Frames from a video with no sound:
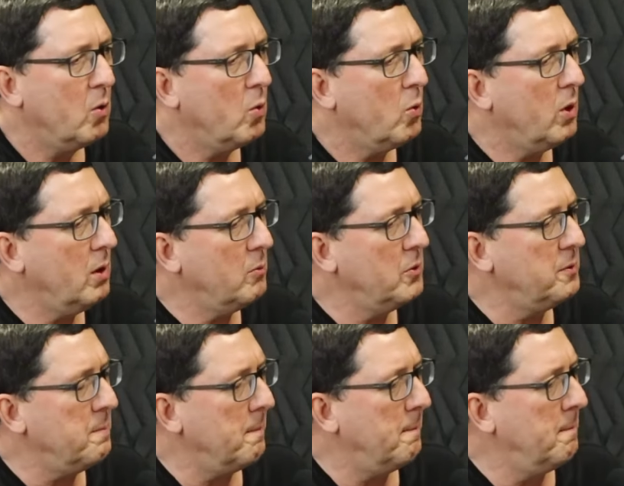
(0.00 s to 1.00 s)
what
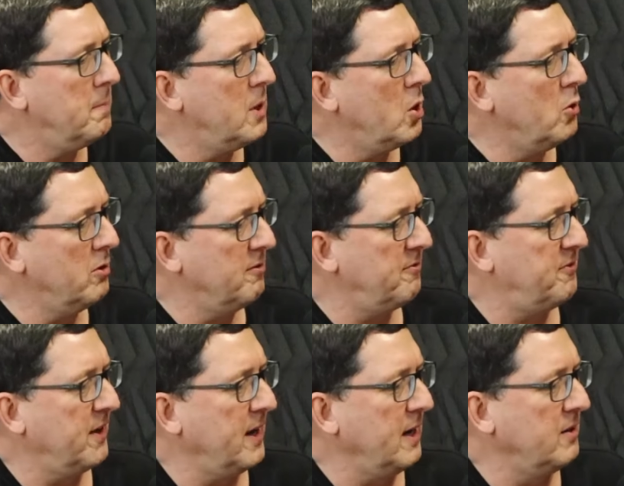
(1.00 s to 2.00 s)
would
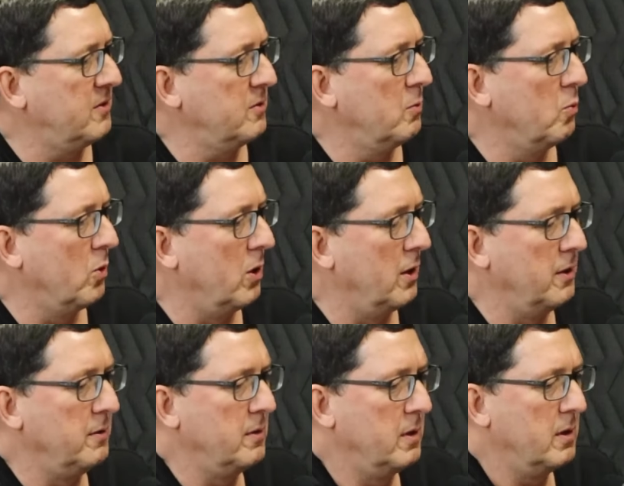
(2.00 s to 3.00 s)
motivate
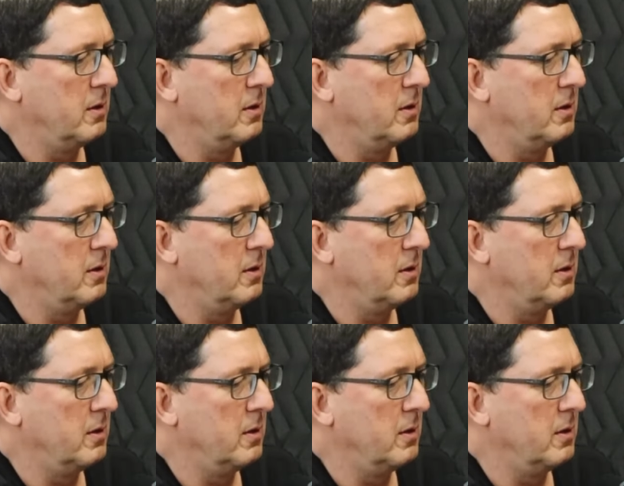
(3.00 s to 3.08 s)
one,